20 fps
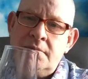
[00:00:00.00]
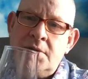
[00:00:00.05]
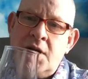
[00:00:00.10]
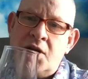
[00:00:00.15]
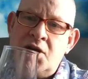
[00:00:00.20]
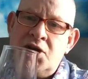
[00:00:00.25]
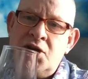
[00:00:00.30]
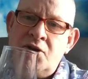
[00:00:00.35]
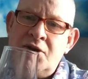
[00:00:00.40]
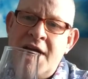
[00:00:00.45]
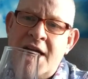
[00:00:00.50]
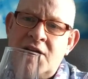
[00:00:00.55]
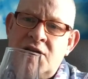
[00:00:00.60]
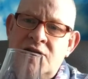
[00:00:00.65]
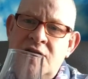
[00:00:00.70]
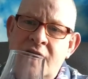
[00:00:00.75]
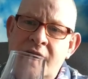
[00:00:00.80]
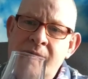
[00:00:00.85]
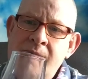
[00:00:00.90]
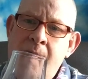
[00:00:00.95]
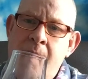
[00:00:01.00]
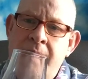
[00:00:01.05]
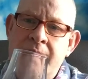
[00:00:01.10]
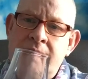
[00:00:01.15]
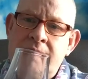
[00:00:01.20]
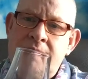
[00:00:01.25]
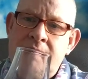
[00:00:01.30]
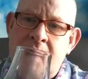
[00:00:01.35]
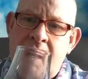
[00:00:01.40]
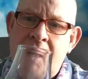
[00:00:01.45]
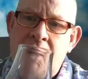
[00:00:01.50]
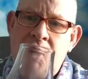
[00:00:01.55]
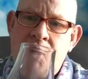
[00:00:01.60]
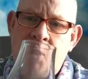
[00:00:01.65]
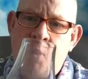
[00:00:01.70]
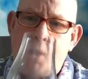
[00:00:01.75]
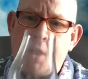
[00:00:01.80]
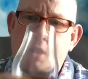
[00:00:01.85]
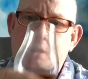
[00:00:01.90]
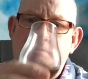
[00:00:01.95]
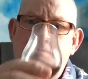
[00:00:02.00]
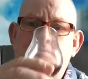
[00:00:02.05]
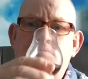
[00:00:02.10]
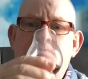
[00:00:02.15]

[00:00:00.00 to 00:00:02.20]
Until next time, enjoy.